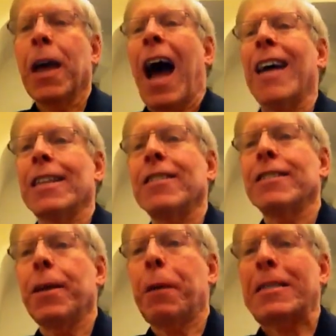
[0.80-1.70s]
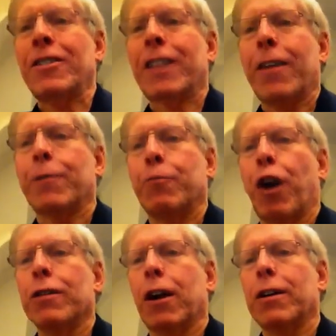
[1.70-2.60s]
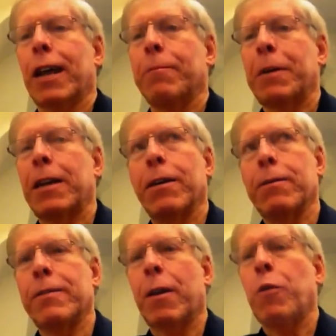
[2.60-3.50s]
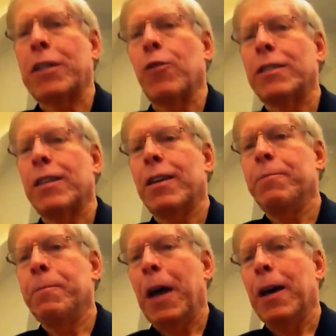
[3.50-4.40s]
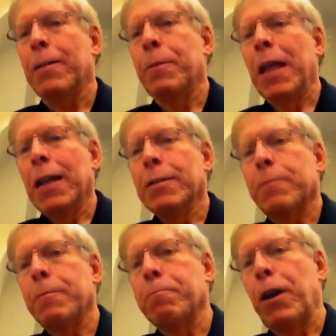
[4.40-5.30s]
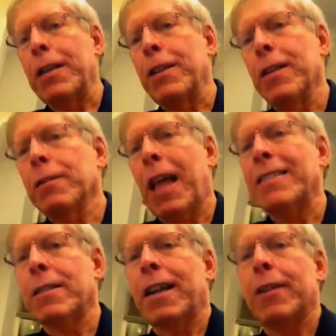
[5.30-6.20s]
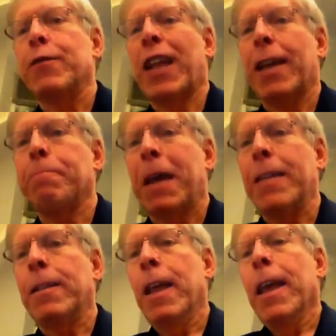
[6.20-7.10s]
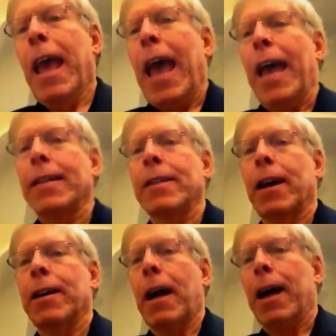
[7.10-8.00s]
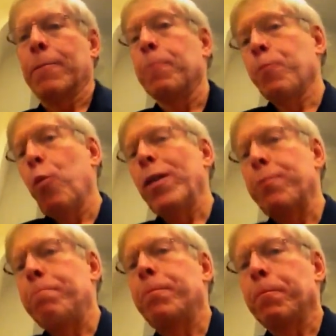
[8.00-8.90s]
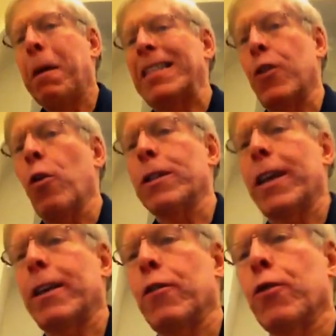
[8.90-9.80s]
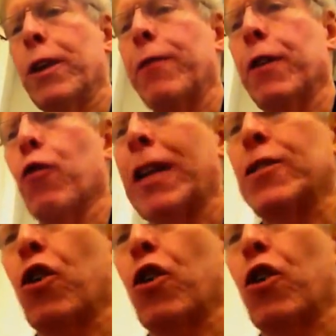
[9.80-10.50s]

Hi, this is e-patient Dave DeBronkard. I'm at a somewhat noisy party the last night of TEDMed, and I'm with Ben Goldacre, who gave a great